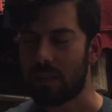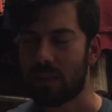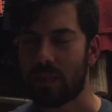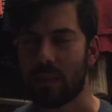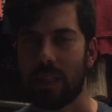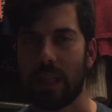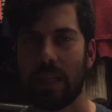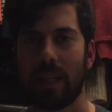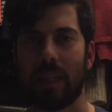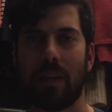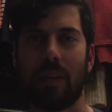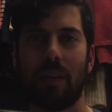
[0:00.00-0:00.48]

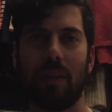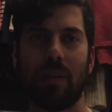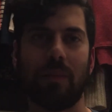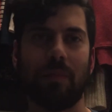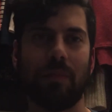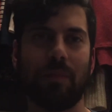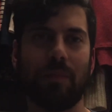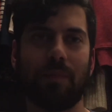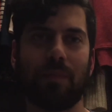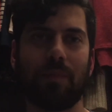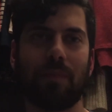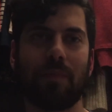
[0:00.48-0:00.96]
Thank you.
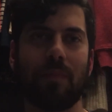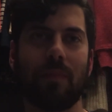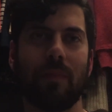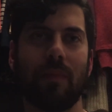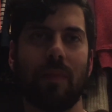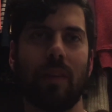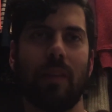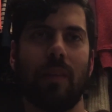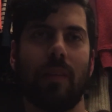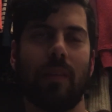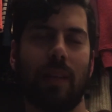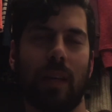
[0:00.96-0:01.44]

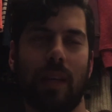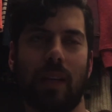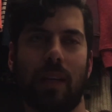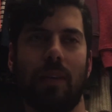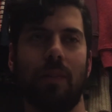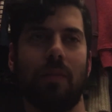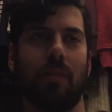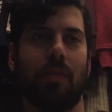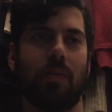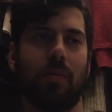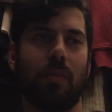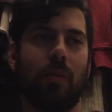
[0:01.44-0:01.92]

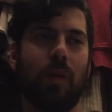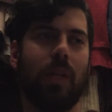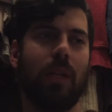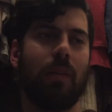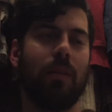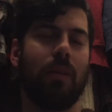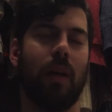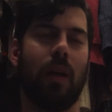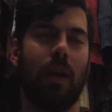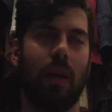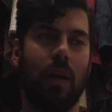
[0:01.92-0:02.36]
Thank you, sweet